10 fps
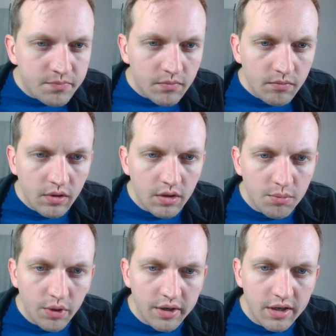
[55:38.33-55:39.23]
Probably need
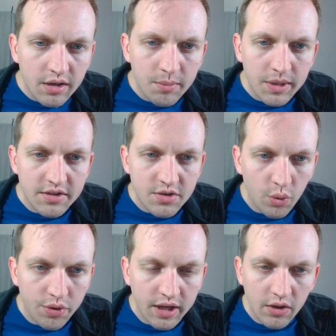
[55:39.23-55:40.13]
to make this whole thing a
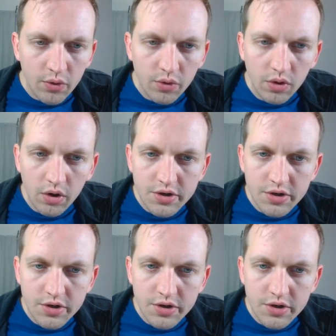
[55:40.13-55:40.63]
little larger.